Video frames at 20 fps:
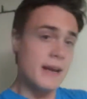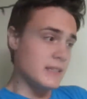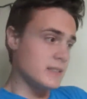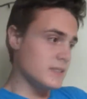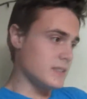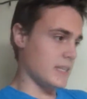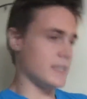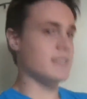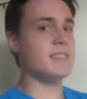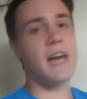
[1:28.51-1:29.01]

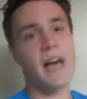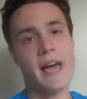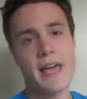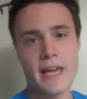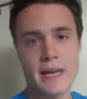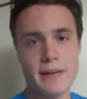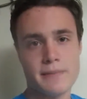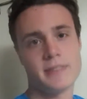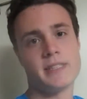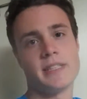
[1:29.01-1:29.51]
Since I
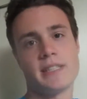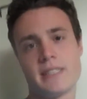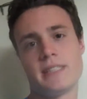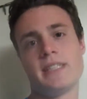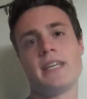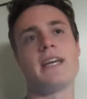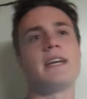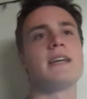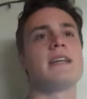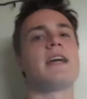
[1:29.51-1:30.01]
am
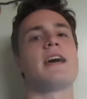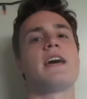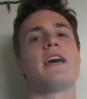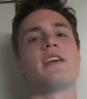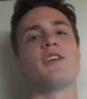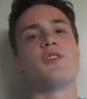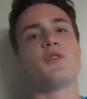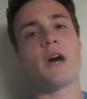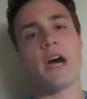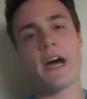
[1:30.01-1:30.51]
16,
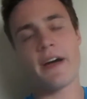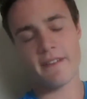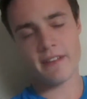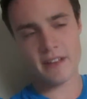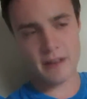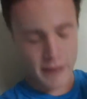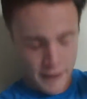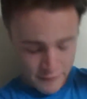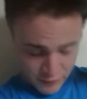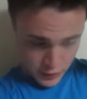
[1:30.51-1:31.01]

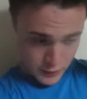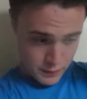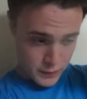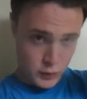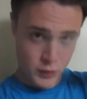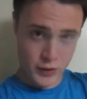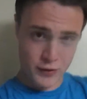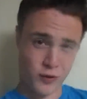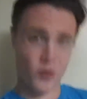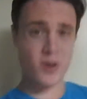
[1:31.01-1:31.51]
if you're
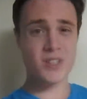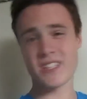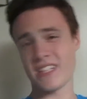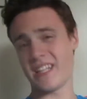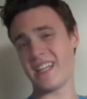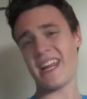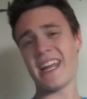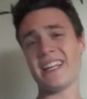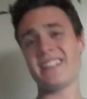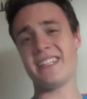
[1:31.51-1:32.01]
between 14
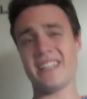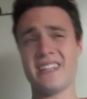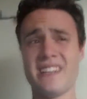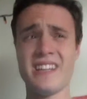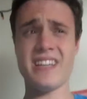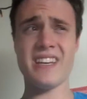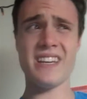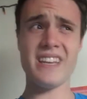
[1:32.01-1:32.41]
and 18